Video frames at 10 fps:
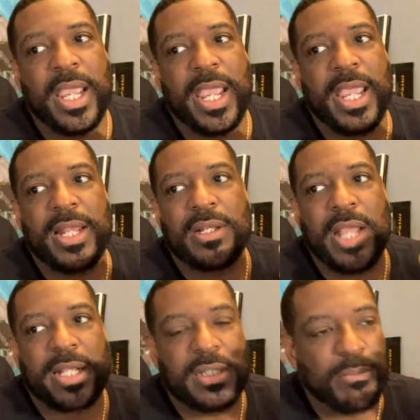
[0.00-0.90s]
And
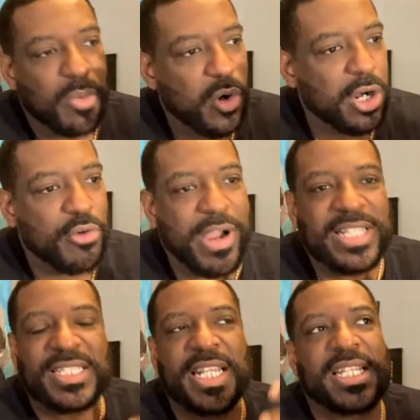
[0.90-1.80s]
the more
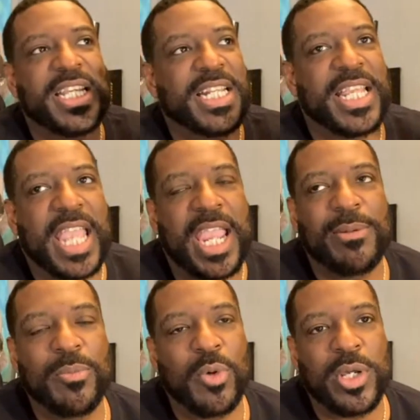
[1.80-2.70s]
greats that lead the game,
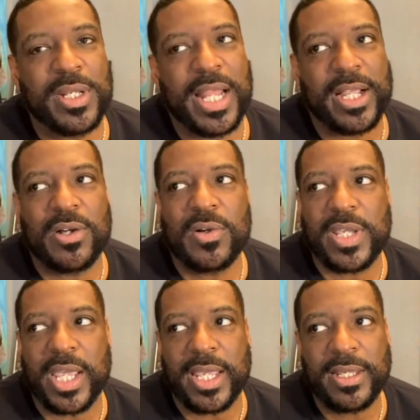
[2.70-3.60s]
the more you're like,
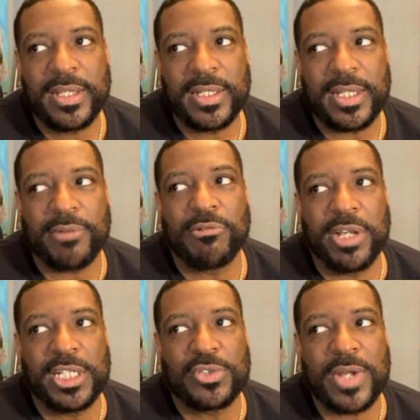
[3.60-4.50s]
okay, they're
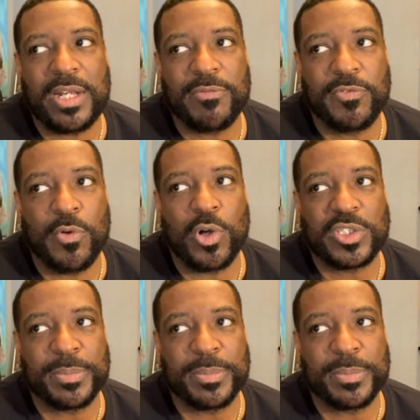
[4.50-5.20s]
really trying to force